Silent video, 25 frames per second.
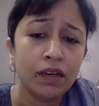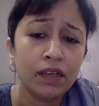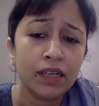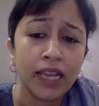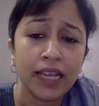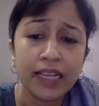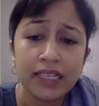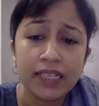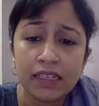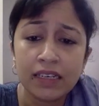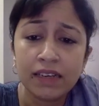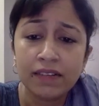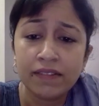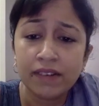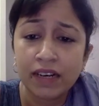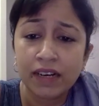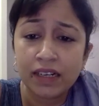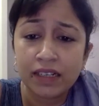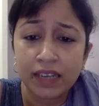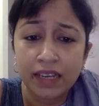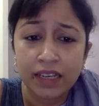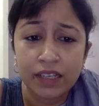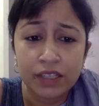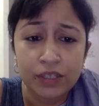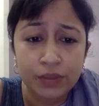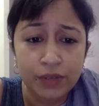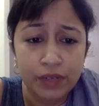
Kejriwal takes to